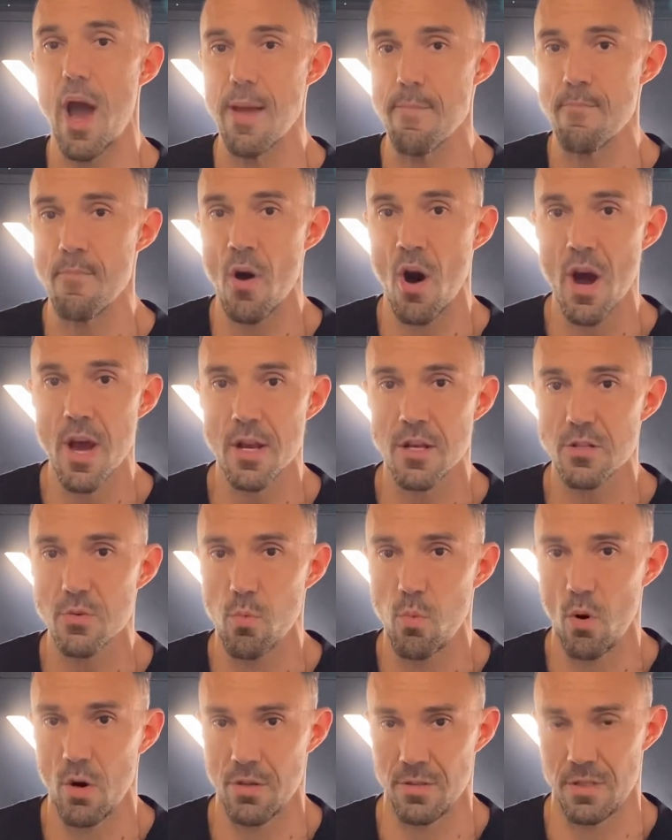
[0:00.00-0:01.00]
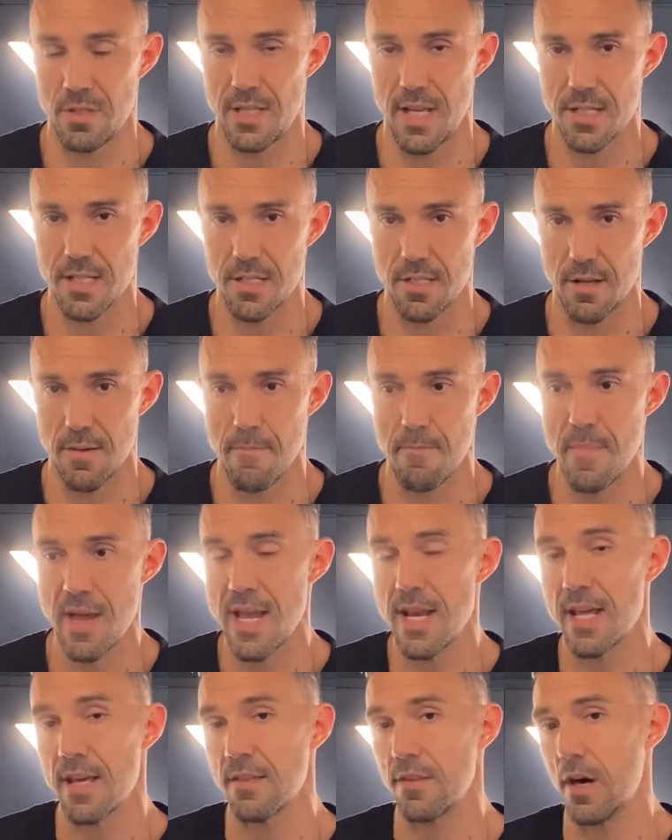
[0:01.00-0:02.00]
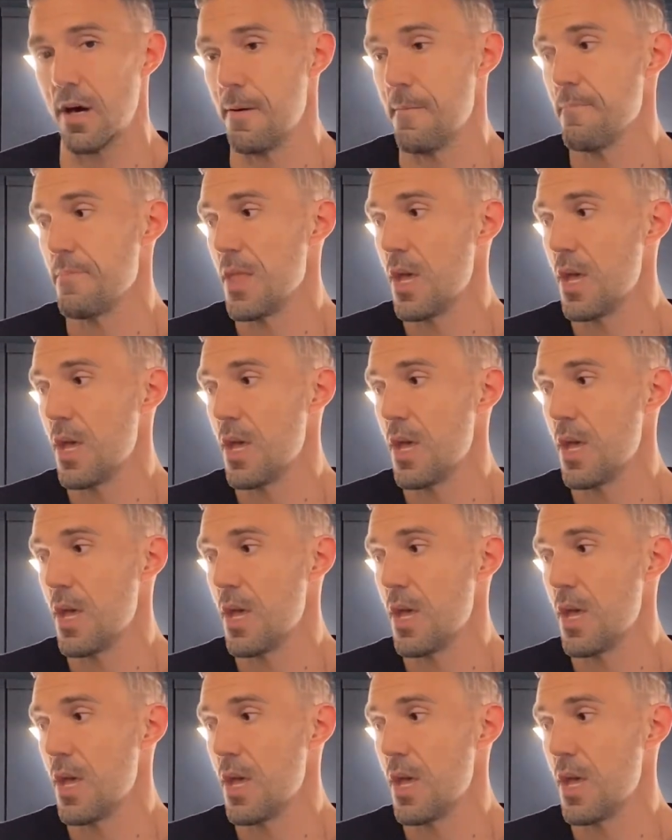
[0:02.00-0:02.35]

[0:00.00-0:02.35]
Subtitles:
-1 system, meaning that